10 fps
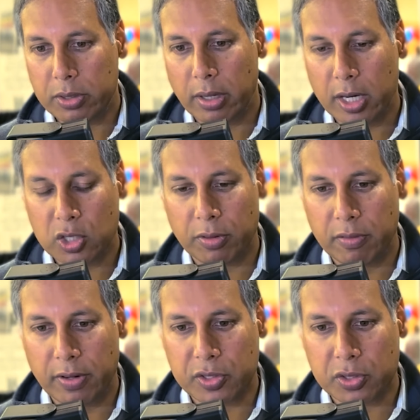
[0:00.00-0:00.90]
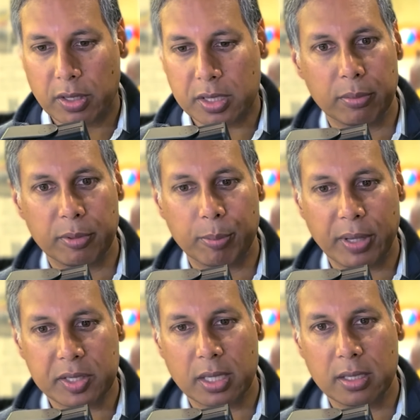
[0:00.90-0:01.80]
you're a hedge fund investor, your, your
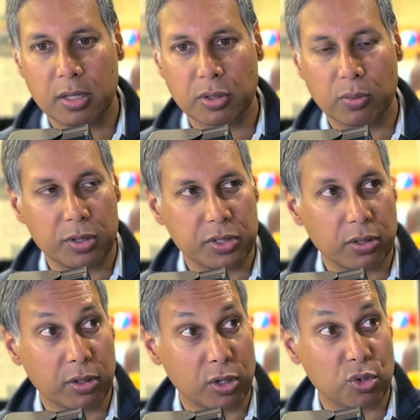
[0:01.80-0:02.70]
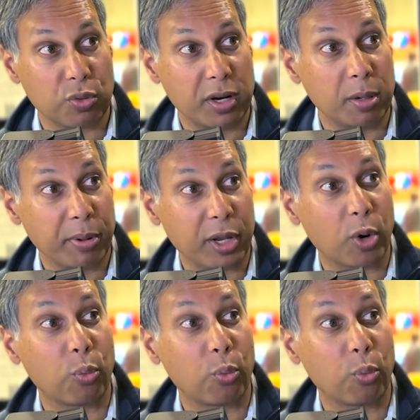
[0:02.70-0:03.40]
best ideas are the ones that are contrarian, but that are